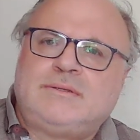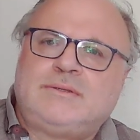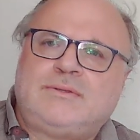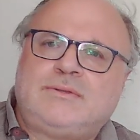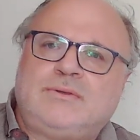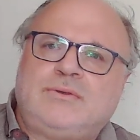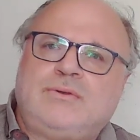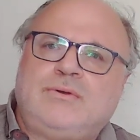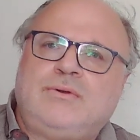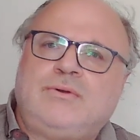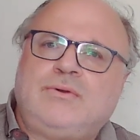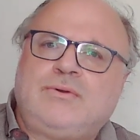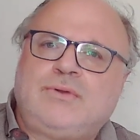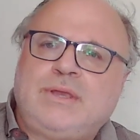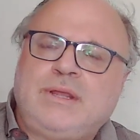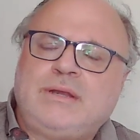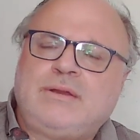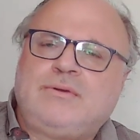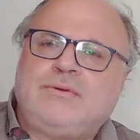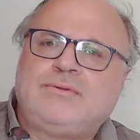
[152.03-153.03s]
So
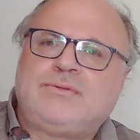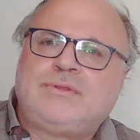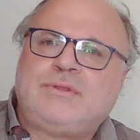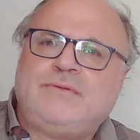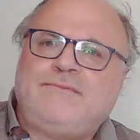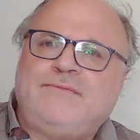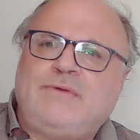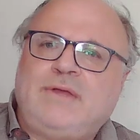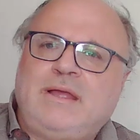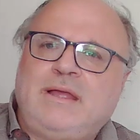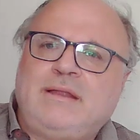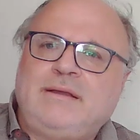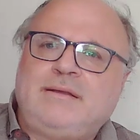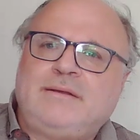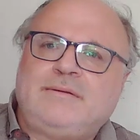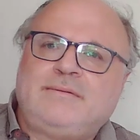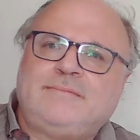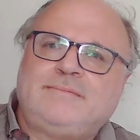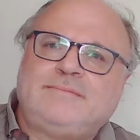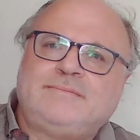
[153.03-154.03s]
Kirill
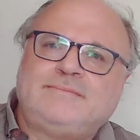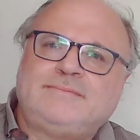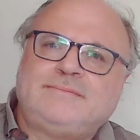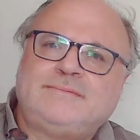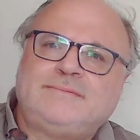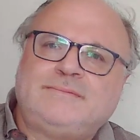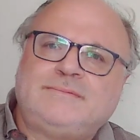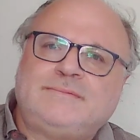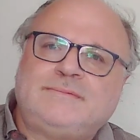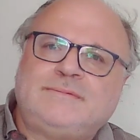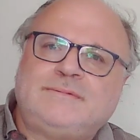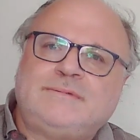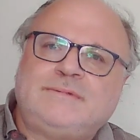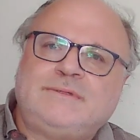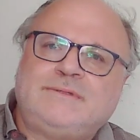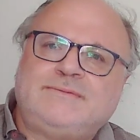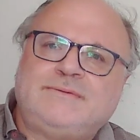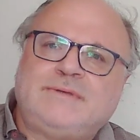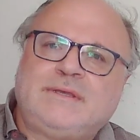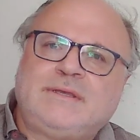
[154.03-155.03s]
1
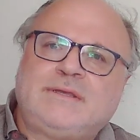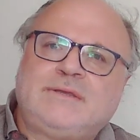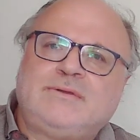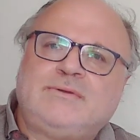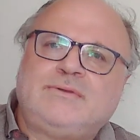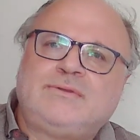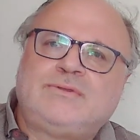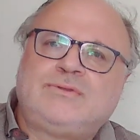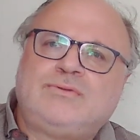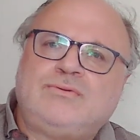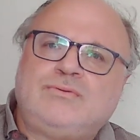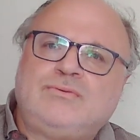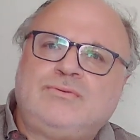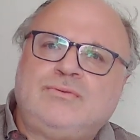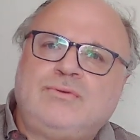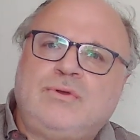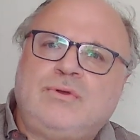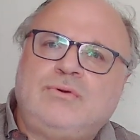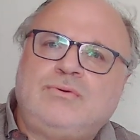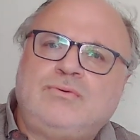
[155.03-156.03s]
is very curious to
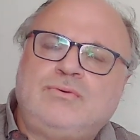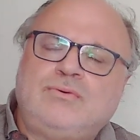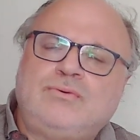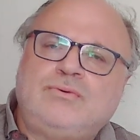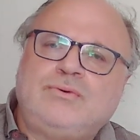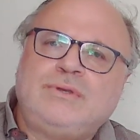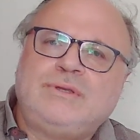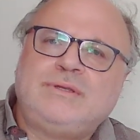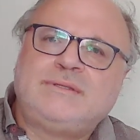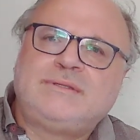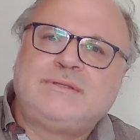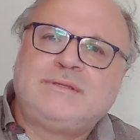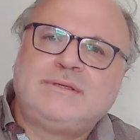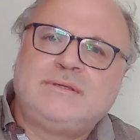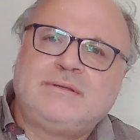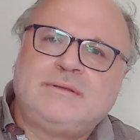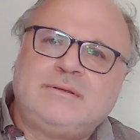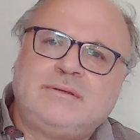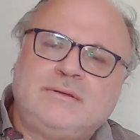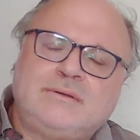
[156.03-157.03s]
know who is it,